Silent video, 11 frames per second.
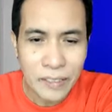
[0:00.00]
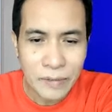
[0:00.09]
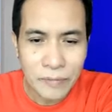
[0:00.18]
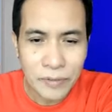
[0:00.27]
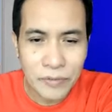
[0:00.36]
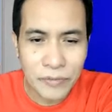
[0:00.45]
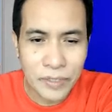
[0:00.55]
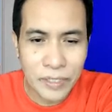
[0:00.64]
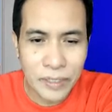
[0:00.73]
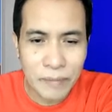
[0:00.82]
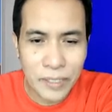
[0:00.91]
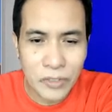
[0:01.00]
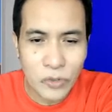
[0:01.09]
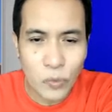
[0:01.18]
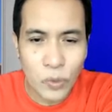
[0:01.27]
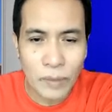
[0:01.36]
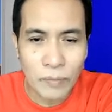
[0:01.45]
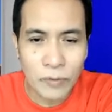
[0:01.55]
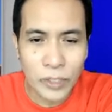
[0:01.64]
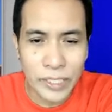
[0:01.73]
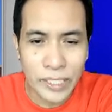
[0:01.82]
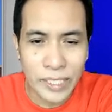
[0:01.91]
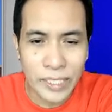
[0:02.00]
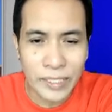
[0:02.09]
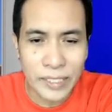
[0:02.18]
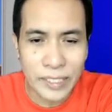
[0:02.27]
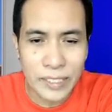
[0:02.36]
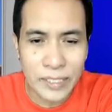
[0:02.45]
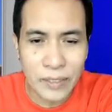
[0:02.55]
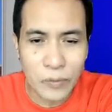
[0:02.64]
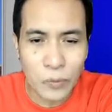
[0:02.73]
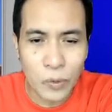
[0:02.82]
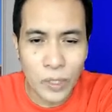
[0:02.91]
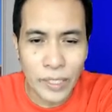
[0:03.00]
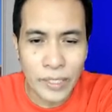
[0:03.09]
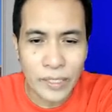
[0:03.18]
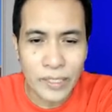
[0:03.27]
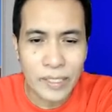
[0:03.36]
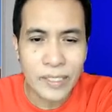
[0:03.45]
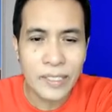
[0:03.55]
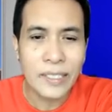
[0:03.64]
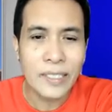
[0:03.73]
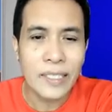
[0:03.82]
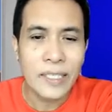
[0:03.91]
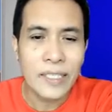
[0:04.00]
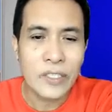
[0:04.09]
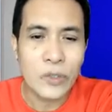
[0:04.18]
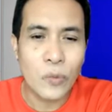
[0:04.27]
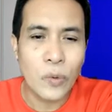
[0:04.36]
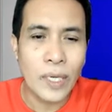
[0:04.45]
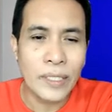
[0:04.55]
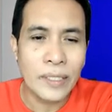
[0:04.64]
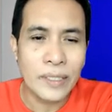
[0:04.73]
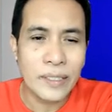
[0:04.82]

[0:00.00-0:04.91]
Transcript: 50 minus 49, that's 1. So 1